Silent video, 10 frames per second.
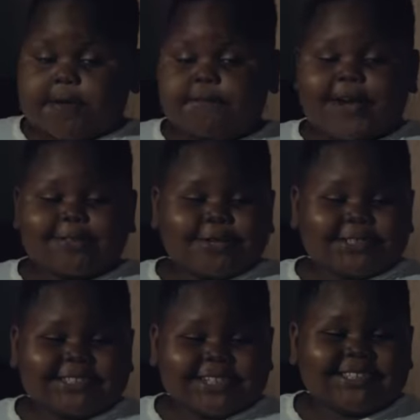If I
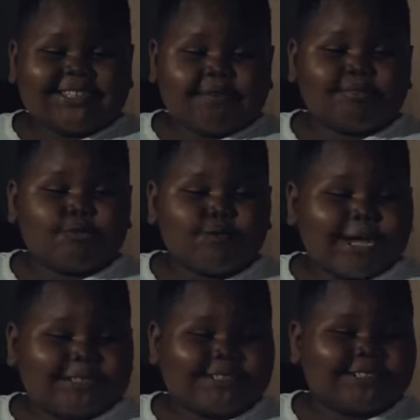don't treat them the
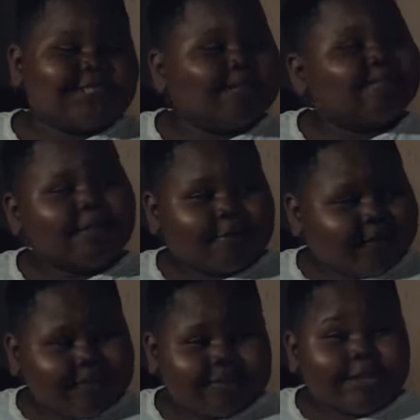way I treat them now,
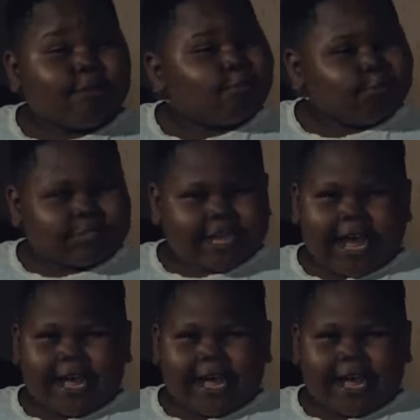then go lose